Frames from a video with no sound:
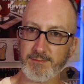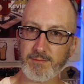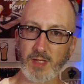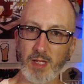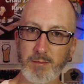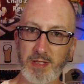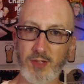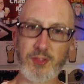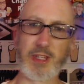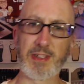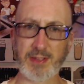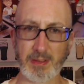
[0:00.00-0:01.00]
I mean, it does
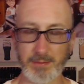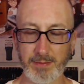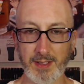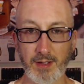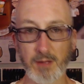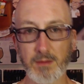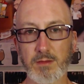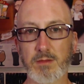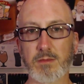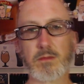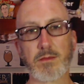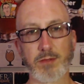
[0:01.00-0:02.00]
taste like a beer,
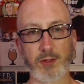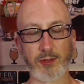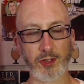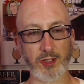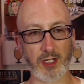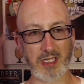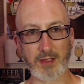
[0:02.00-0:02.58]
for sure.